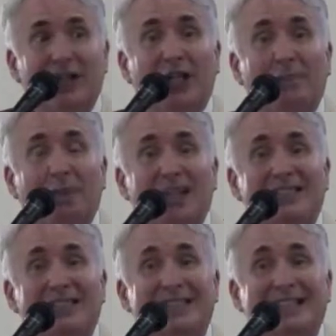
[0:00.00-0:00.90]
that He
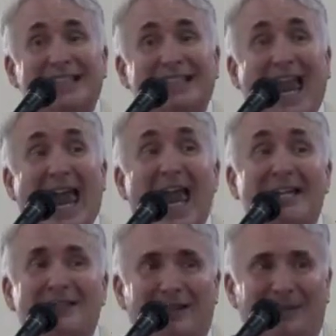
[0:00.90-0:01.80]
places His
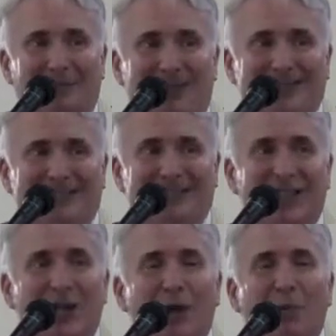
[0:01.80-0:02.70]
hand upon,
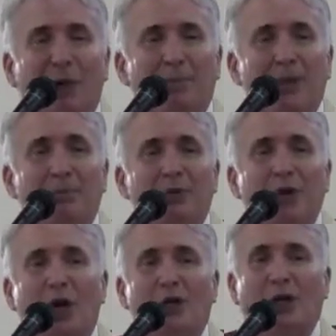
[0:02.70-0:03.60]
where people
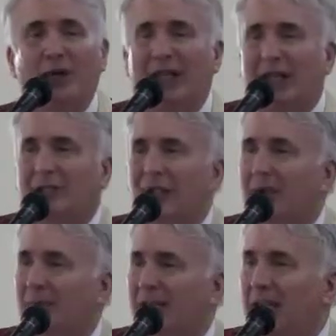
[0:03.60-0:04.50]
know that they can
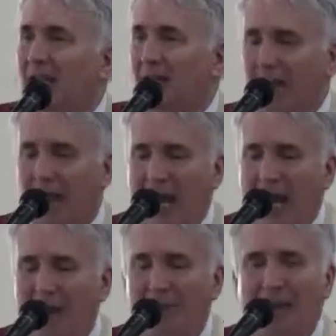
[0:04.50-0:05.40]
come here
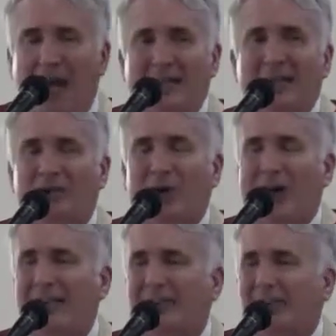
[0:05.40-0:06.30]
and the body of
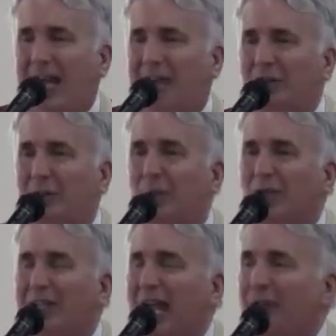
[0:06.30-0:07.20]
Christ gathered
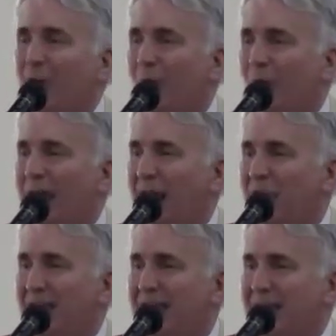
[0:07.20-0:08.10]
will gather
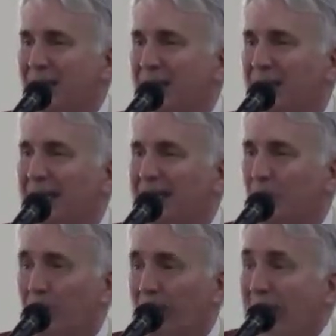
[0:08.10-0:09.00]
around Him
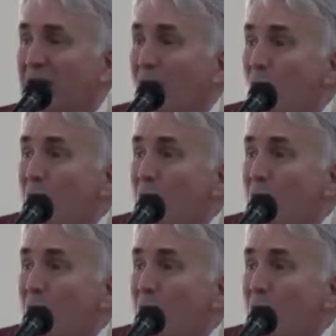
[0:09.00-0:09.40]
and